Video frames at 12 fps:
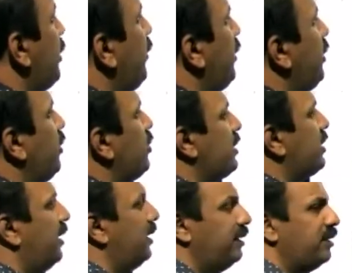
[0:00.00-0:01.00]
of induced
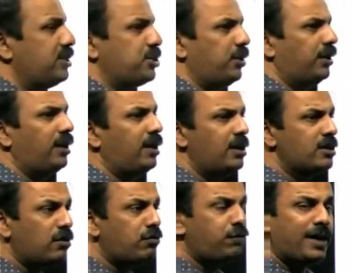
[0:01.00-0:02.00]
current in this one?
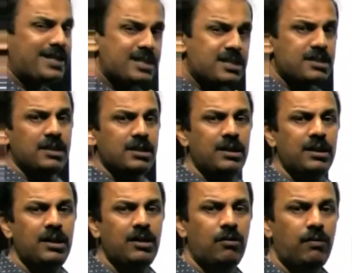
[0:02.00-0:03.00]
So first,
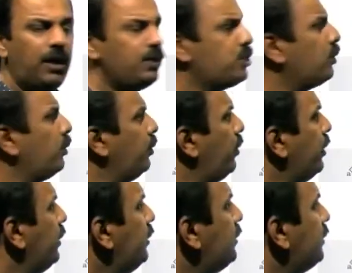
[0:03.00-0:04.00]
what you should know
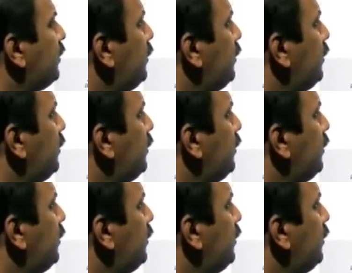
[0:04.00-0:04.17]
is,